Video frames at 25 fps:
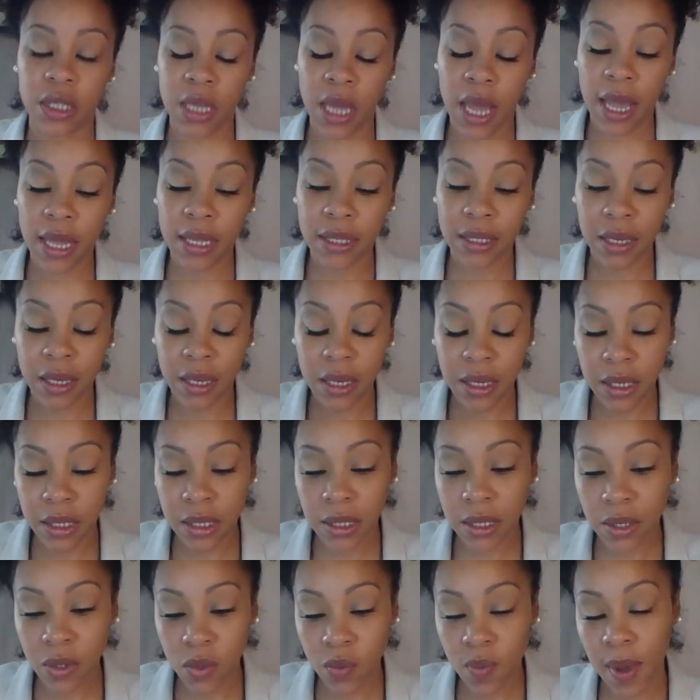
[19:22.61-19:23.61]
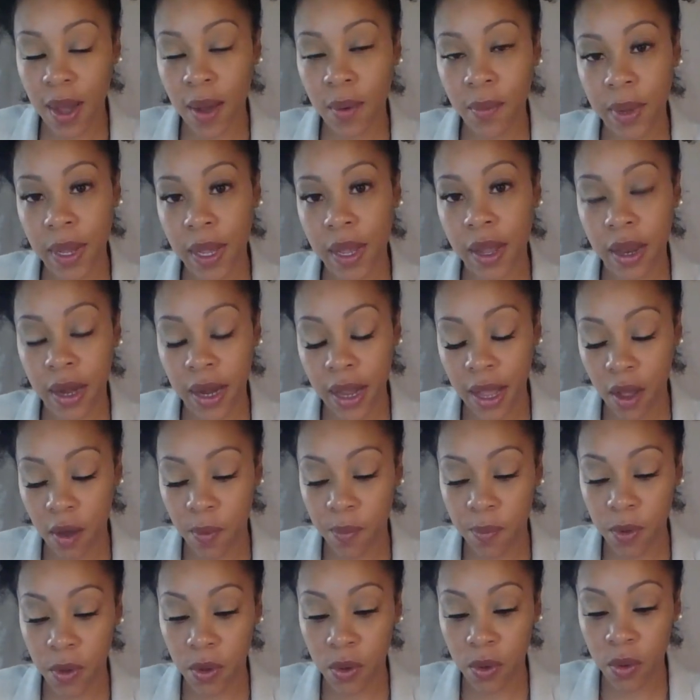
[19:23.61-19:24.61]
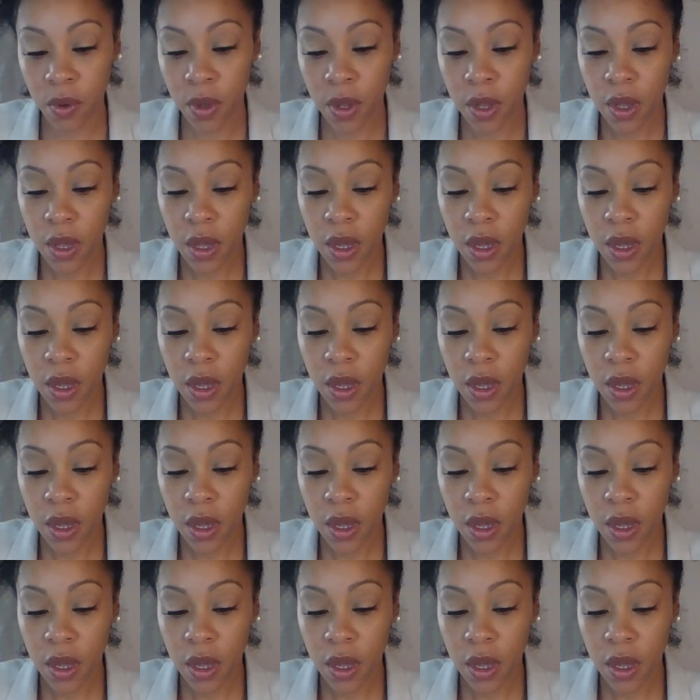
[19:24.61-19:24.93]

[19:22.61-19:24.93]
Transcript: guys, and this is why we're here to help you